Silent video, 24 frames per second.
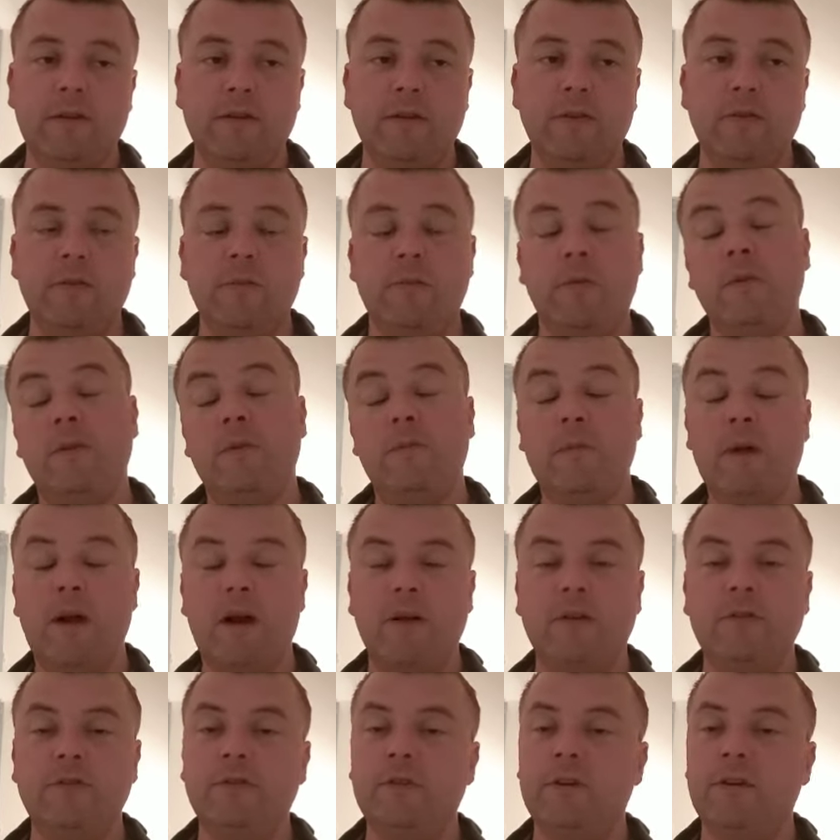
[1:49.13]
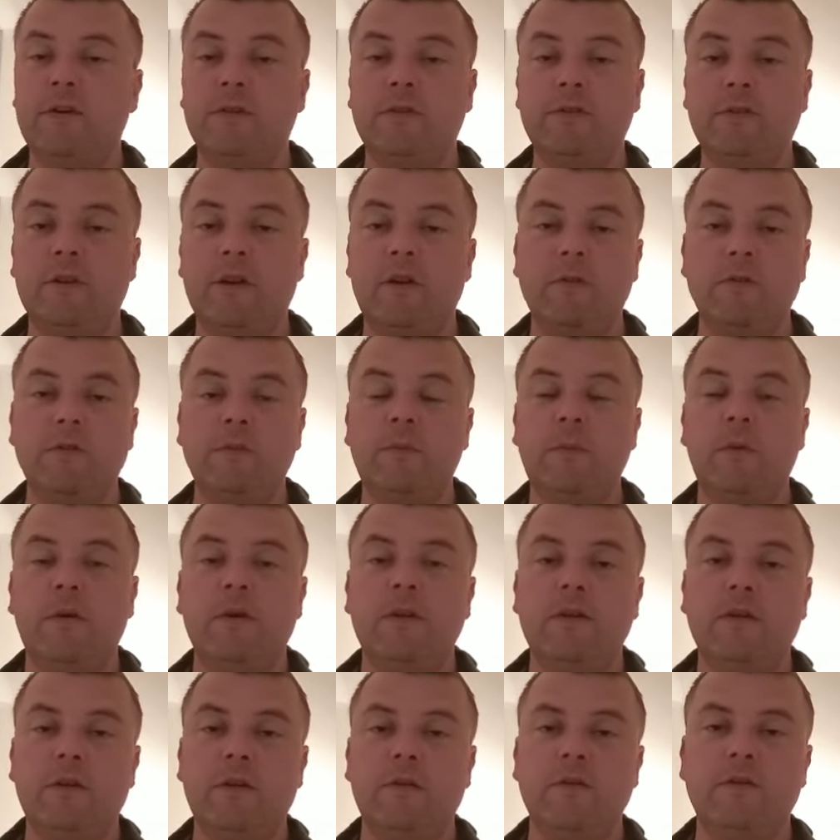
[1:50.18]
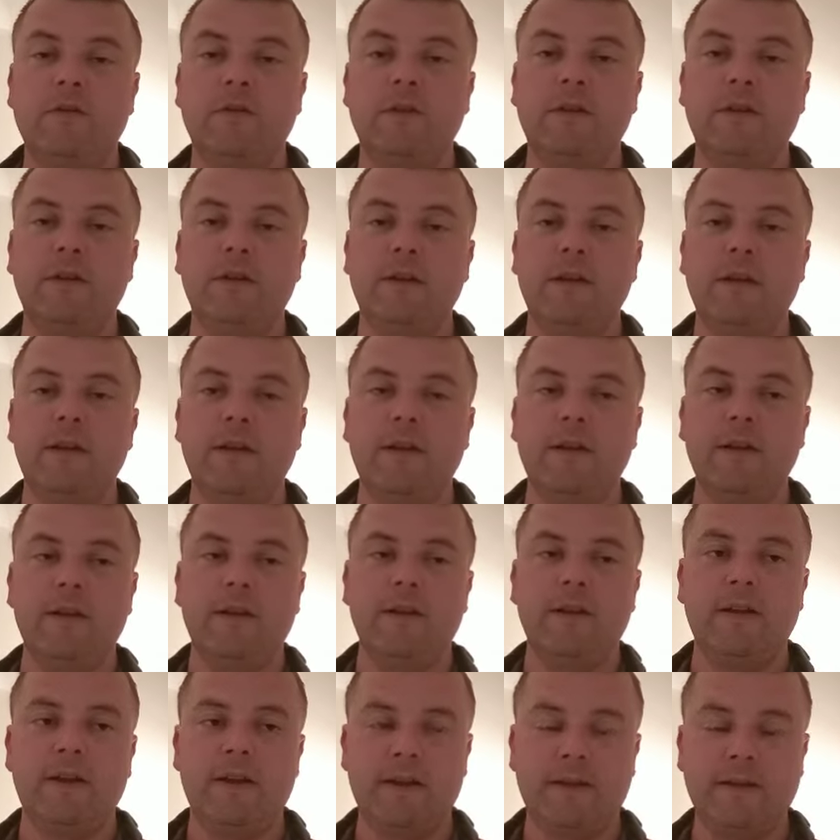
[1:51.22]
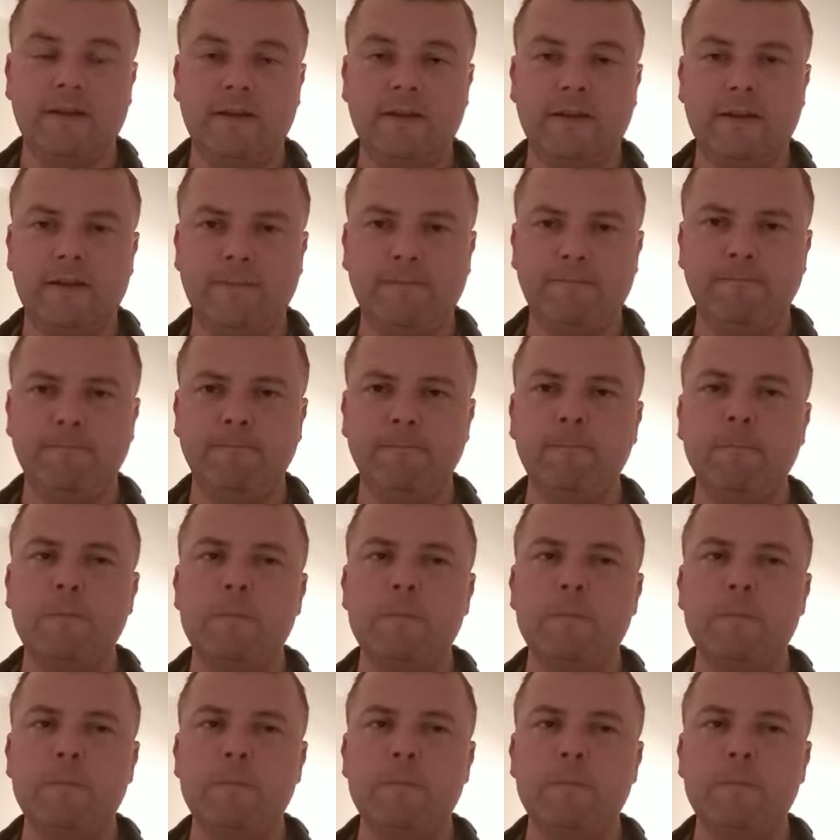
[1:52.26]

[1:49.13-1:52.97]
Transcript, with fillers: uh, in March there. So that was brilliant, obviously. And um,